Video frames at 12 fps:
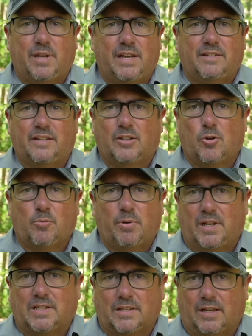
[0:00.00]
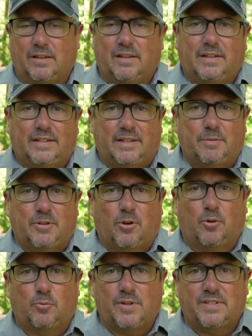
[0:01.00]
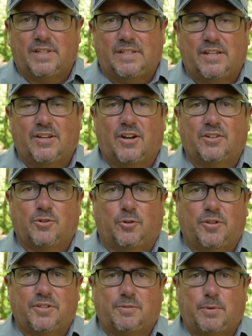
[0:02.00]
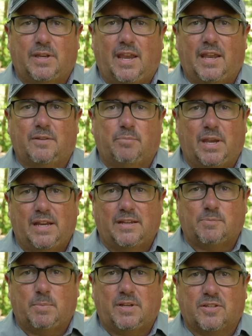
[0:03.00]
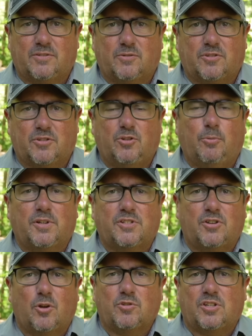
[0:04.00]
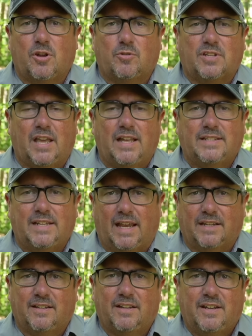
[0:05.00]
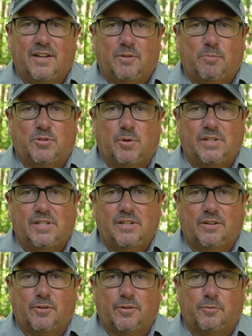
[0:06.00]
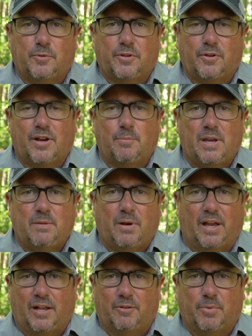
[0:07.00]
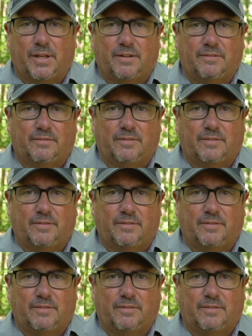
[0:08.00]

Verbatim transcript: bait in the Lower Peninsula? I mean, the whole reason the DNR told us we can't bait is because there's too much nose-to-nose -nose contact between deer when they're at a bait pile. But